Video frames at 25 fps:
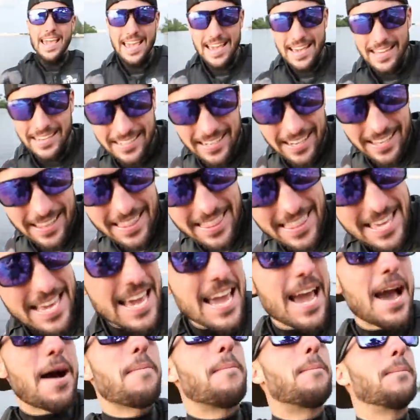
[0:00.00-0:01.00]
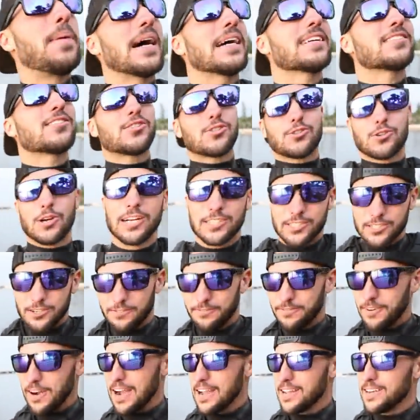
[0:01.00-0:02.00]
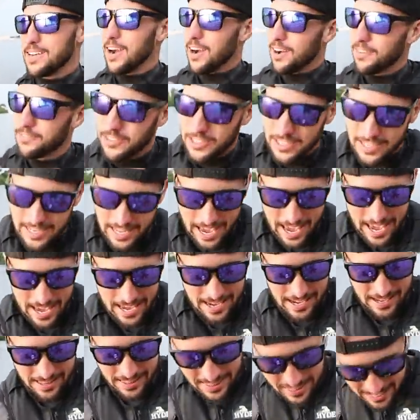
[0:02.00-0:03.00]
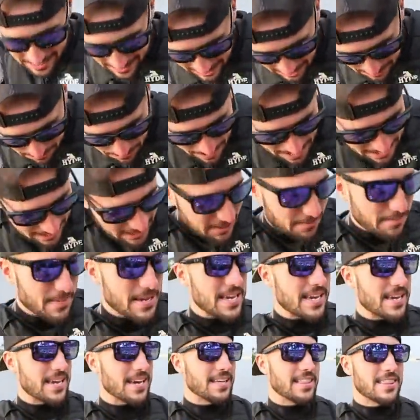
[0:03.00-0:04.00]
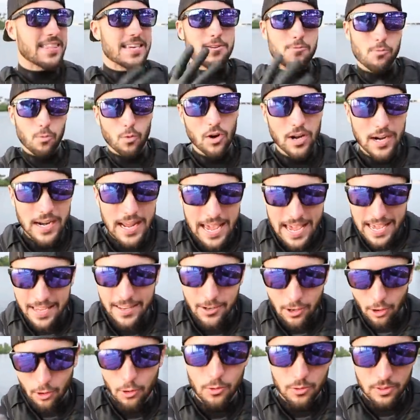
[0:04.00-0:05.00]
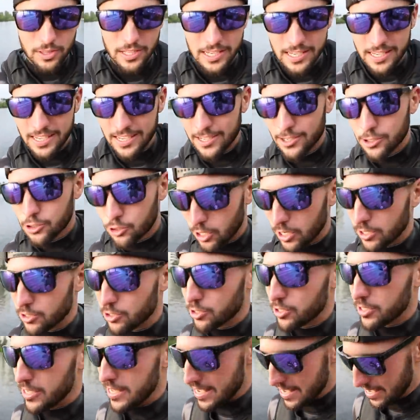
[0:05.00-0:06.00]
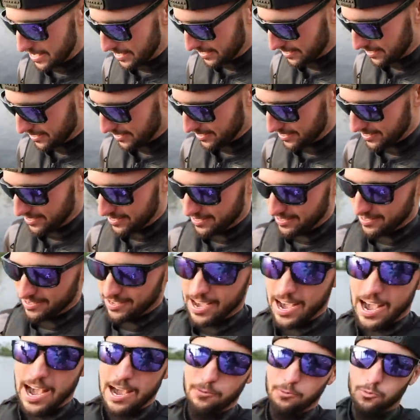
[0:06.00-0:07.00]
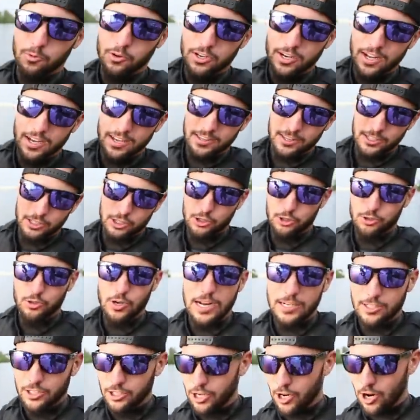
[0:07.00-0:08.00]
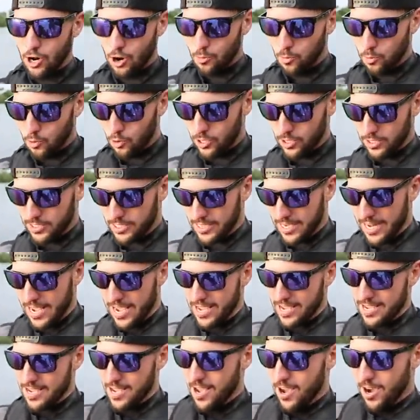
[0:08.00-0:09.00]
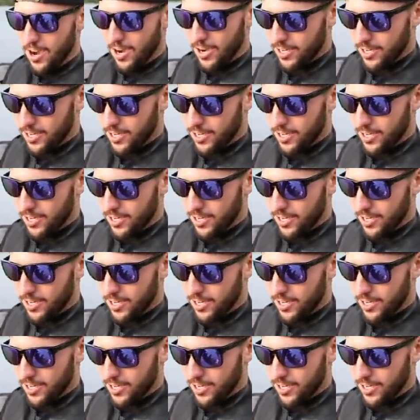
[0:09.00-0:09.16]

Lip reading: And the best treasure find of the day. This makes me the one and only treasure king. I won the treasure award today. Woo!